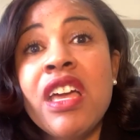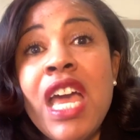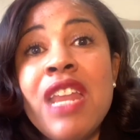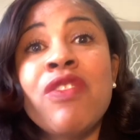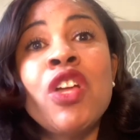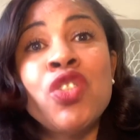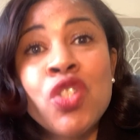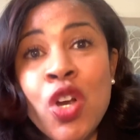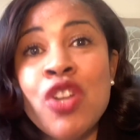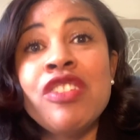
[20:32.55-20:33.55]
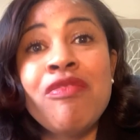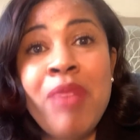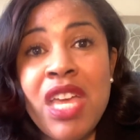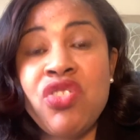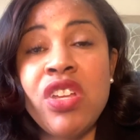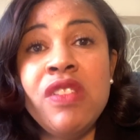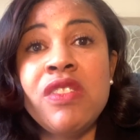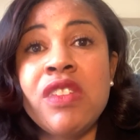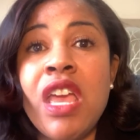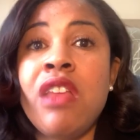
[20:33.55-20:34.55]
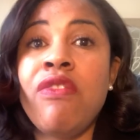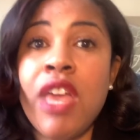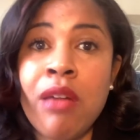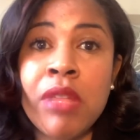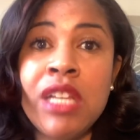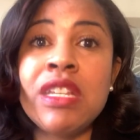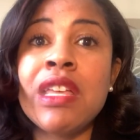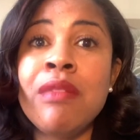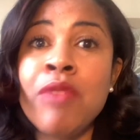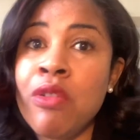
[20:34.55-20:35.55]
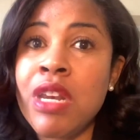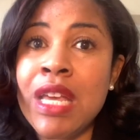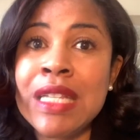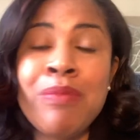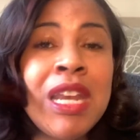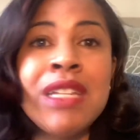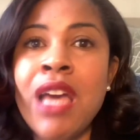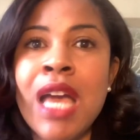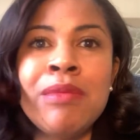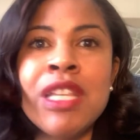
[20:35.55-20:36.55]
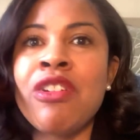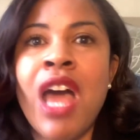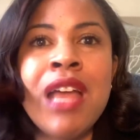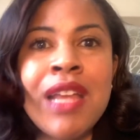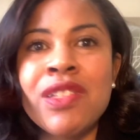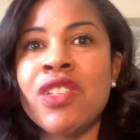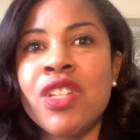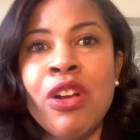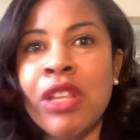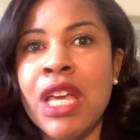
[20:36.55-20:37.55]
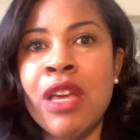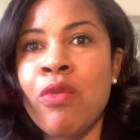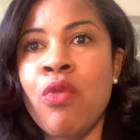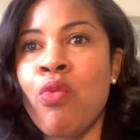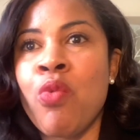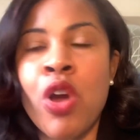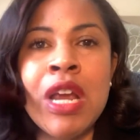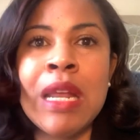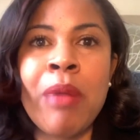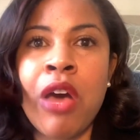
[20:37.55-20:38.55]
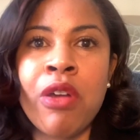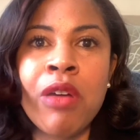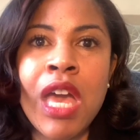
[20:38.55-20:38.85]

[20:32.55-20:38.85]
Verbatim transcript: kind of concerns of patients and families and communities, many times they're not necessarily worried about,